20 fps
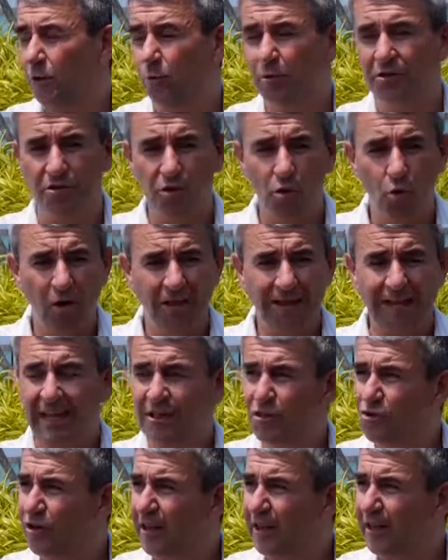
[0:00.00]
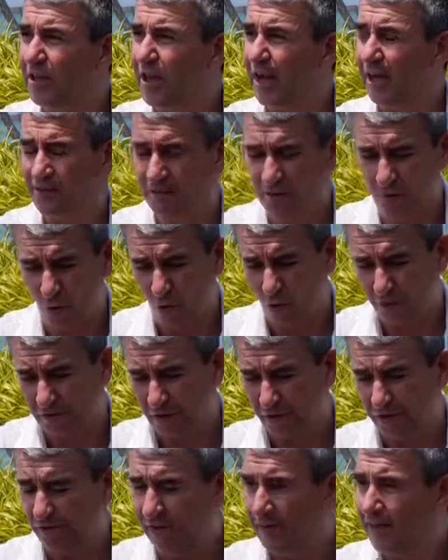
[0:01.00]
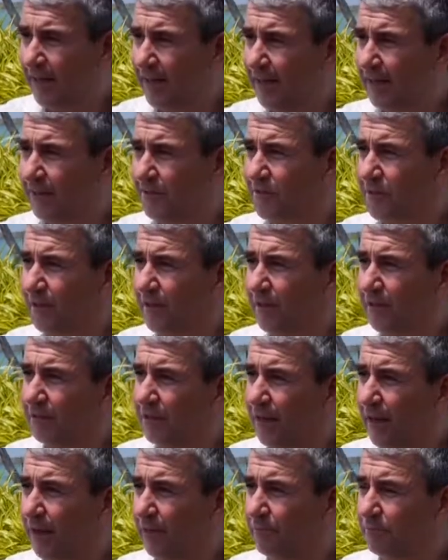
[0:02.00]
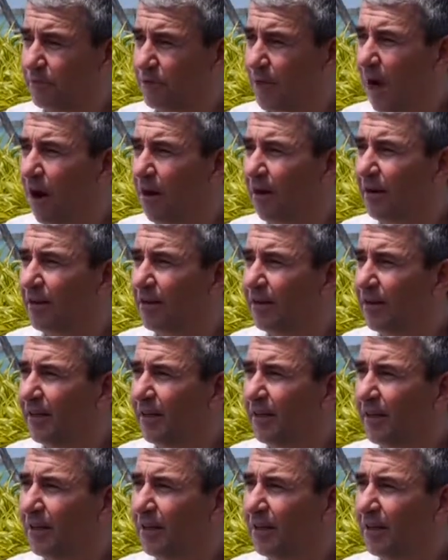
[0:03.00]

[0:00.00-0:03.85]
There was no electric. You had to walk down this kind of dark